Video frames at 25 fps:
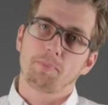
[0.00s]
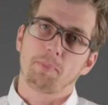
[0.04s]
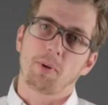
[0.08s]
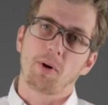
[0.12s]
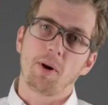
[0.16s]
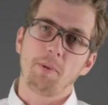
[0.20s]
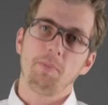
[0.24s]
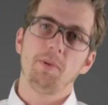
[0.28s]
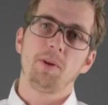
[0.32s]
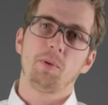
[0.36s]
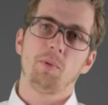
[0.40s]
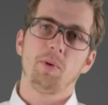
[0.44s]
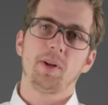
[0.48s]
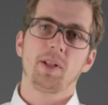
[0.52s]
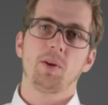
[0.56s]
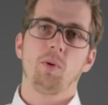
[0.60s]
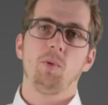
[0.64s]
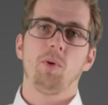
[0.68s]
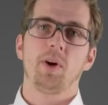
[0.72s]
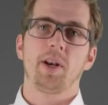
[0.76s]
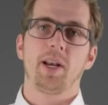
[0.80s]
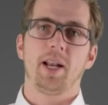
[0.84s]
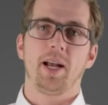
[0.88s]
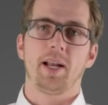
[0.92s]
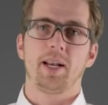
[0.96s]
problem with the
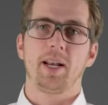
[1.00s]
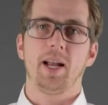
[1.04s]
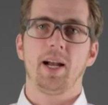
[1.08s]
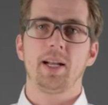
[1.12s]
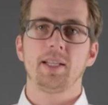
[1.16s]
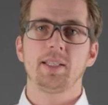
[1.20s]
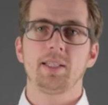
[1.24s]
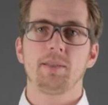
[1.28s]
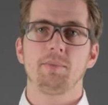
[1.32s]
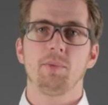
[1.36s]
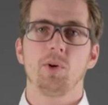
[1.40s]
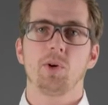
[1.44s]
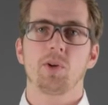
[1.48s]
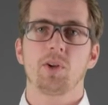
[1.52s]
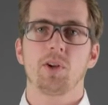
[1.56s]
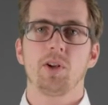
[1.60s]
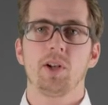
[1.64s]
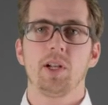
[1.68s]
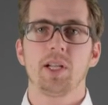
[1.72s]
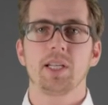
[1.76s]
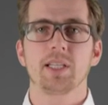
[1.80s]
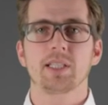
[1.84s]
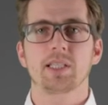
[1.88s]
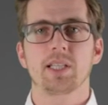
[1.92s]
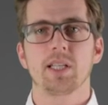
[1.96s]
one nine ninety
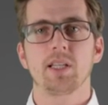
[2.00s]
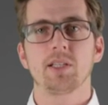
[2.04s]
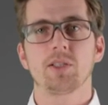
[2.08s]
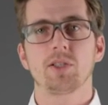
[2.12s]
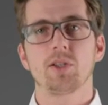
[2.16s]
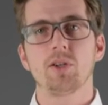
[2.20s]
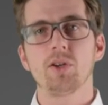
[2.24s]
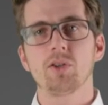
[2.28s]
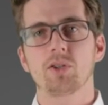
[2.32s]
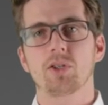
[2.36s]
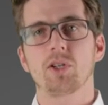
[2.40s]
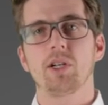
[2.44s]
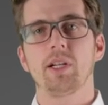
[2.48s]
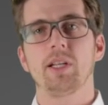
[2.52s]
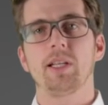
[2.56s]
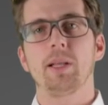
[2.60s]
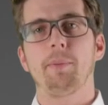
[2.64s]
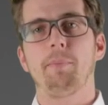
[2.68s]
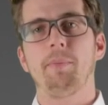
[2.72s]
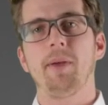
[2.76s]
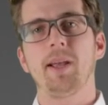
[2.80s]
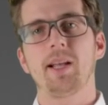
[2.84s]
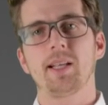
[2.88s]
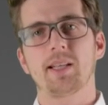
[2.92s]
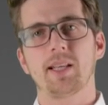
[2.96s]
model is that it's usually
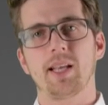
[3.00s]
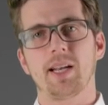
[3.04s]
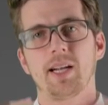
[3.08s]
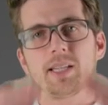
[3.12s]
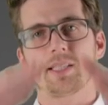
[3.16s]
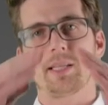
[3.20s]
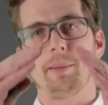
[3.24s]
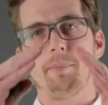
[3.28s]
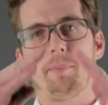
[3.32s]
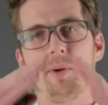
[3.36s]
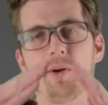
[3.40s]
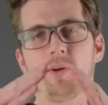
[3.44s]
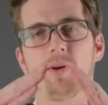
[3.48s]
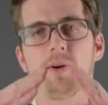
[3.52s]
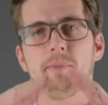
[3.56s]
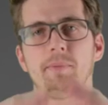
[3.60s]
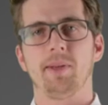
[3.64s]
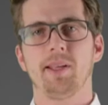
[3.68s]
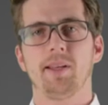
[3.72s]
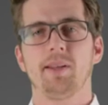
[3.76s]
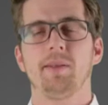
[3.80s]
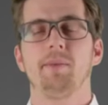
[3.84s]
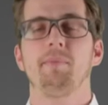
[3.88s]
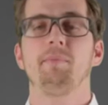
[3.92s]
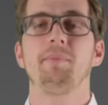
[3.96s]
depicted as a
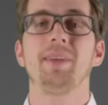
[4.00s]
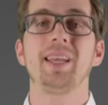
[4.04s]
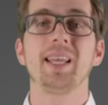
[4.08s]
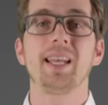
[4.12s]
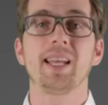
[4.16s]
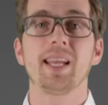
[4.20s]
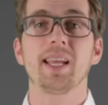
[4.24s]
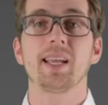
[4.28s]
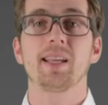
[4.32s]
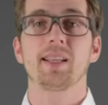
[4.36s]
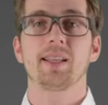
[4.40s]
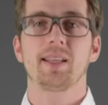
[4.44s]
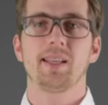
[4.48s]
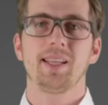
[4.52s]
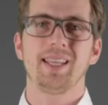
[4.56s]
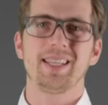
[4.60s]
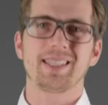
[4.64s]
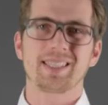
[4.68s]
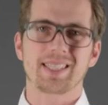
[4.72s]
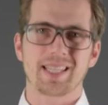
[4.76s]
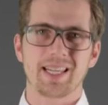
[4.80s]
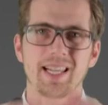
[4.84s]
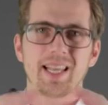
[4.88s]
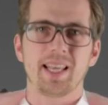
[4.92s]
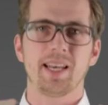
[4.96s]
pyramid, meaning
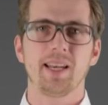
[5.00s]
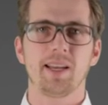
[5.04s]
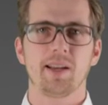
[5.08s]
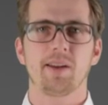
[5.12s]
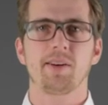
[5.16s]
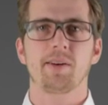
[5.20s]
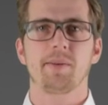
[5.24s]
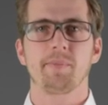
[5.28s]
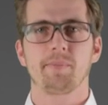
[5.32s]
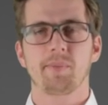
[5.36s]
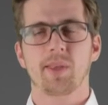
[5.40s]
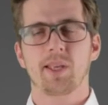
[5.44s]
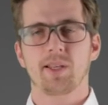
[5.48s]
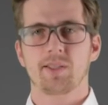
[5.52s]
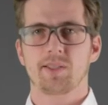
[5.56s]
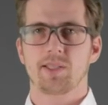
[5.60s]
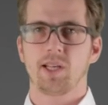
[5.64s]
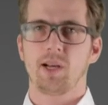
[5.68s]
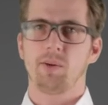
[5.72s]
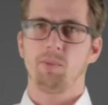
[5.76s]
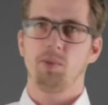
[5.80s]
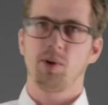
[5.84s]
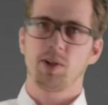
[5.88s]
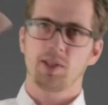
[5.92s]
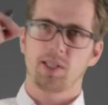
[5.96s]
it's linear.
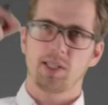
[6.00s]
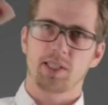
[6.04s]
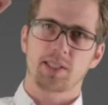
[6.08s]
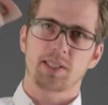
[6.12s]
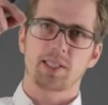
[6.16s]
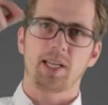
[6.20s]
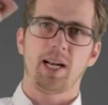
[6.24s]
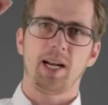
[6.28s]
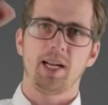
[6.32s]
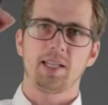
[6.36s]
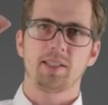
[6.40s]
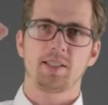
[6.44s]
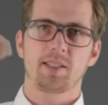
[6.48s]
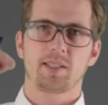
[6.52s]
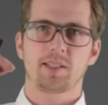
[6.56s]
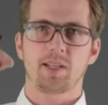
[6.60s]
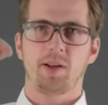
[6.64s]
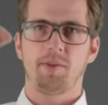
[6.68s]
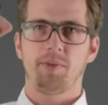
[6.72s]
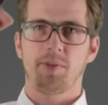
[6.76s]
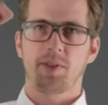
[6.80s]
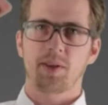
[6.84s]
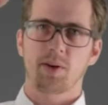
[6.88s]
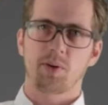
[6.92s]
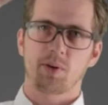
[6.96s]
Someone decides
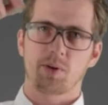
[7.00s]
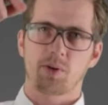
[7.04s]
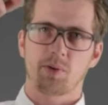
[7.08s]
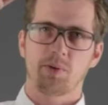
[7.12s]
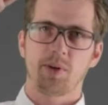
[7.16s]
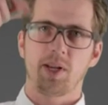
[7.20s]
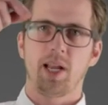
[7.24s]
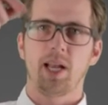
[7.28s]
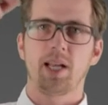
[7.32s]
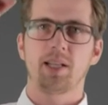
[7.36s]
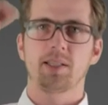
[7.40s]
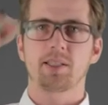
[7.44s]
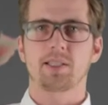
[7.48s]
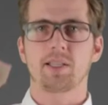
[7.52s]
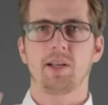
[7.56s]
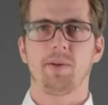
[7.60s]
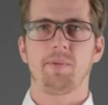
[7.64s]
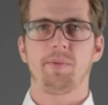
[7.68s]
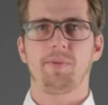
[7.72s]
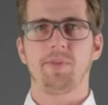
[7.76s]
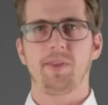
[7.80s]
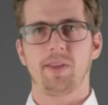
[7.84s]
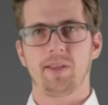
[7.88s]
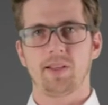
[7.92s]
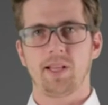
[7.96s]
something or creates
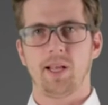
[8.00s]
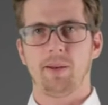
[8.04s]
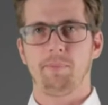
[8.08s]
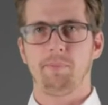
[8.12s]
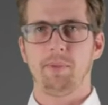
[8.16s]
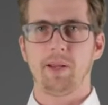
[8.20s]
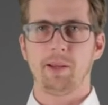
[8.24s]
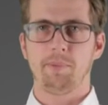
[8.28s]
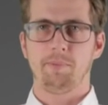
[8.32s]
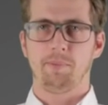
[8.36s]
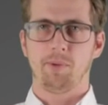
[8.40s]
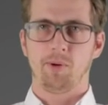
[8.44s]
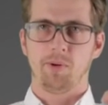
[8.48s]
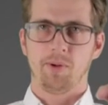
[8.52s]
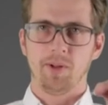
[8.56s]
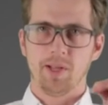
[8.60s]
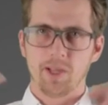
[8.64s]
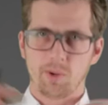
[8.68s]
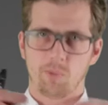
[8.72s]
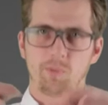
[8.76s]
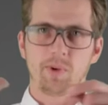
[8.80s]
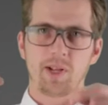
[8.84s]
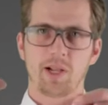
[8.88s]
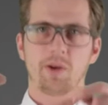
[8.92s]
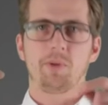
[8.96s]
something that people
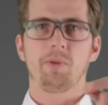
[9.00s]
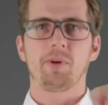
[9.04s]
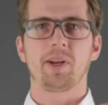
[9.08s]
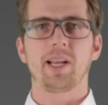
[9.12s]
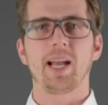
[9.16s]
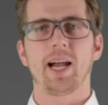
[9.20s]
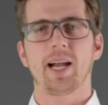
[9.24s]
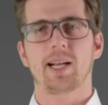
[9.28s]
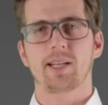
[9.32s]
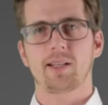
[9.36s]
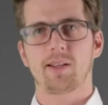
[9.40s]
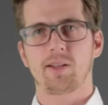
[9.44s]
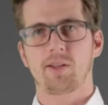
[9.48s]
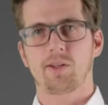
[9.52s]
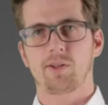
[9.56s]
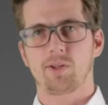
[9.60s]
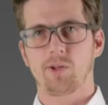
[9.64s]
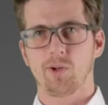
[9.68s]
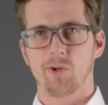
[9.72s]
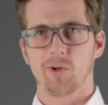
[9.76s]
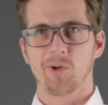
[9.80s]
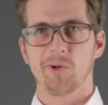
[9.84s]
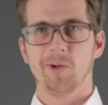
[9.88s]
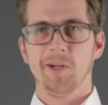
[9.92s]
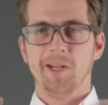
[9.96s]
will react
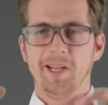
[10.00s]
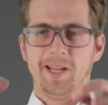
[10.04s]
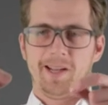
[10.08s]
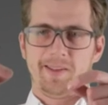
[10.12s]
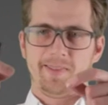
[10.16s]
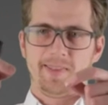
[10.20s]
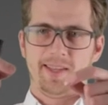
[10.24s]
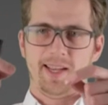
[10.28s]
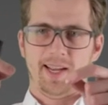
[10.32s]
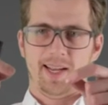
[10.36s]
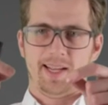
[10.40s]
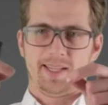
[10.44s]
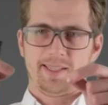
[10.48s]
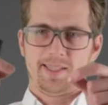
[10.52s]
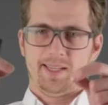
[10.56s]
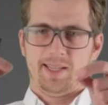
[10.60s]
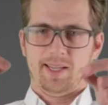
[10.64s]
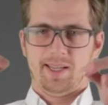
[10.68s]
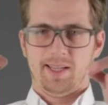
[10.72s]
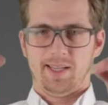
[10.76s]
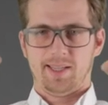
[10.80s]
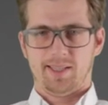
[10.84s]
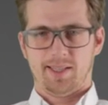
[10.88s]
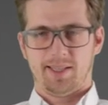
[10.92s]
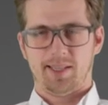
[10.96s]
to, that
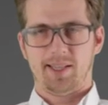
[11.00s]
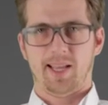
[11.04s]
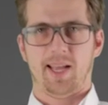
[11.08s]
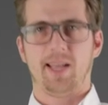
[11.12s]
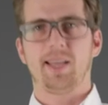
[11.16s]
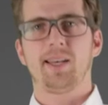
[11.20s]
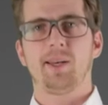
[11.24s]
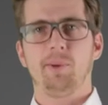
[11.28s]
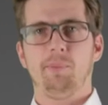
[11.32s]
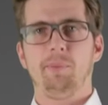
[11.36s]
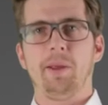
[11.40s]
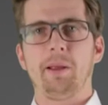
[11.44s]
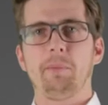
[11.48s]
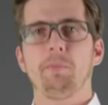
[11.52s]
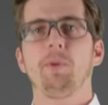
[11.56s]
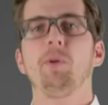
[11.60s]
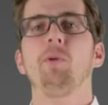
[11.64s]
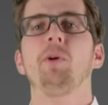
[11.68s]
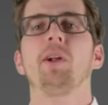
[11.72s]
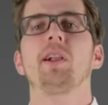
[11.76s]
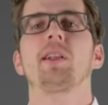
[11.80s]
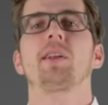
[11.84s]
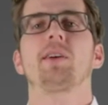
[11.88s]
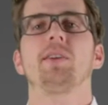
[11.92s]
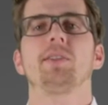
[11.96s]
then people
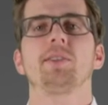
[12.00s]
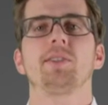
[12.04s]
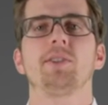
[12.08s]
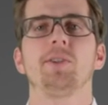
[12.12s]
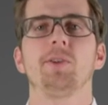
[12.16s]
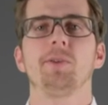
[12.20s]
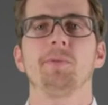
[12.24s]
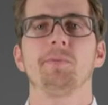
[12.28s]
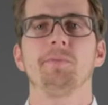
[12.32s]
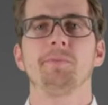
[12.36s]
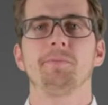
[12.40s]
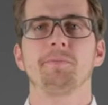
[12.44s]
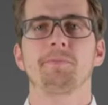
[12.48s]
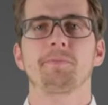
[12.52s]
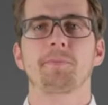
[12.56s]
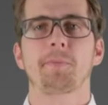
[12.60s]
will consume.